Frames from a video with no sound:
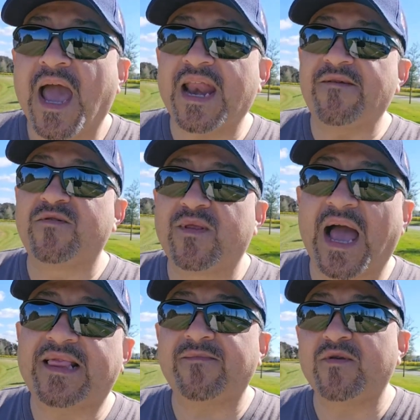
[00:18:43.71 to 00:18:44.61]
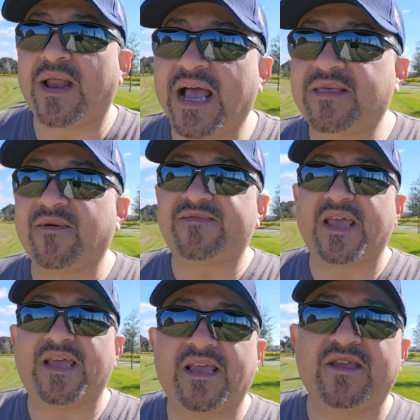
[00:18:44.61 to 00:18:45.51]
And if you like them, you like them. If
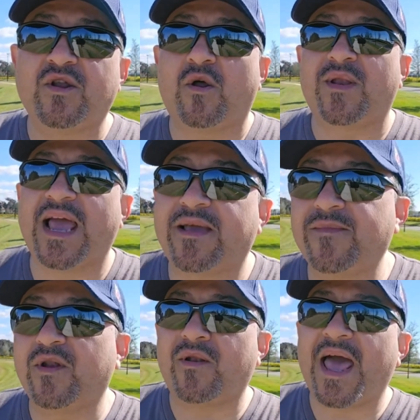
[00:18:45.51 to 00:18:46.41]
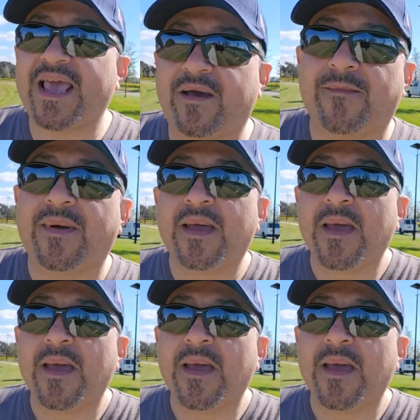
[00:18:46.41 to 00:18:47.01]
you don't like them, you don't like them.